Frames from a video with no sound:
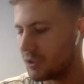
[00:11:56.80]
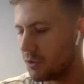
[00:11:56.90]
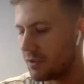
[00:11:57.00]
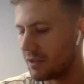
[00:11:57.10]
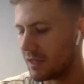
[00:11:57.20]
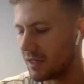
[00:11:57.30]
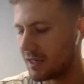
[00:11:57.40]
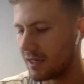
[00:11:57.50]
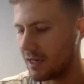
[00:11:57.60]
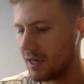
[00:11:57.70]
don't
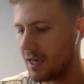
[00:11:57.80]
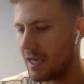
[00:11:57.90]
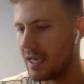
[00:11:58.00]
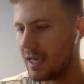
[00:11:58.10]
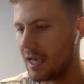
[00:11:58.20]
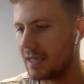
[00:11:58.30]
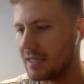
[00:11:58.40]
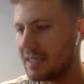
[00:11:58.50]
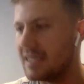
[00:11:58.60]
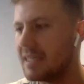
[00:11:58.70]
think
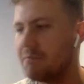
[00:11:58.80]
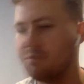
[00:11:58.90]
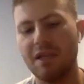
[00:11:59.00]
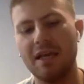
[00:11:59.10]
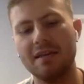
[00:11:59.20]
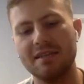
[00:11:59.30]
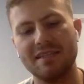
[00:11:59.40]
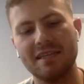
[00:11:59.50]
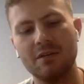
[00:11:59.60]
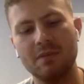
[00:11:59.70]
he can play the
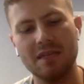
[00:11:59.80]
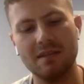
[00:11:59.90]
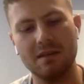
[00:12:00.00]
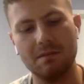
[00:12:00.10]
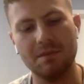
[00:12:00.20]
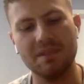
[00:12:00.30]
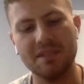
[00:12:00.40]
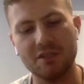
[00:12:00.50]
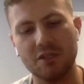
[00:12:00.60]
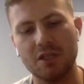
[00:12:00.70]
center mid
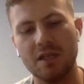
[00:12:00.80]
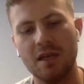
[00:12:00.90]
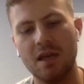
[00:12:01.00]
position